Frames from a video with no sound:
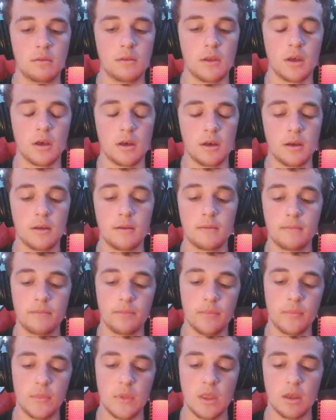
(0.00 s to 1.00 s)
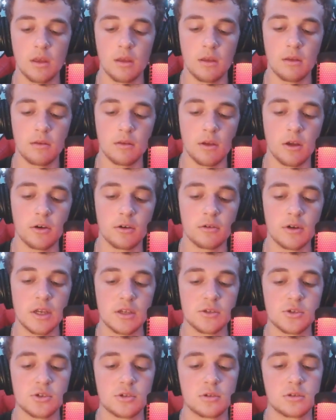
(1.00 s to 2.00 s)
The
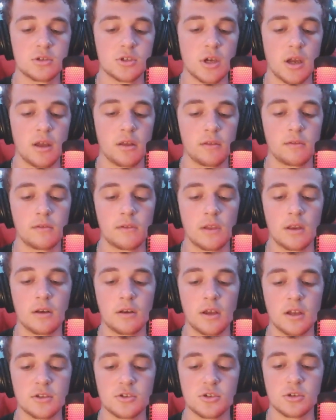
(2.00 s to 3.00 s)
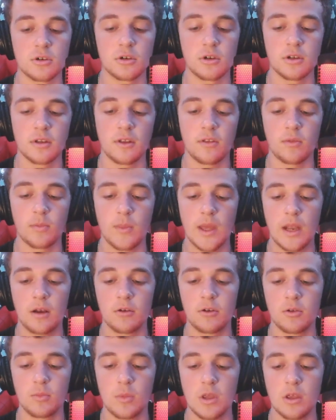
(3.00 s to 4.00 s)
underage child said, "Not sure. It doesn't
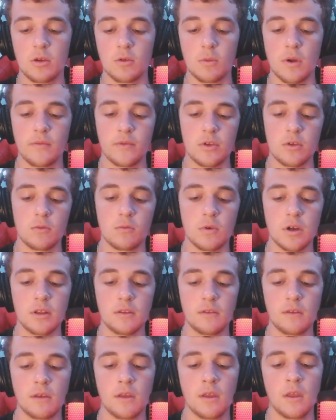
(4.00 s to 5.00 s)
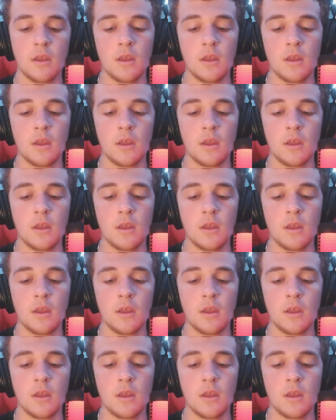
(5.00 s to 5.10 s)
matter to me. Whoever you want."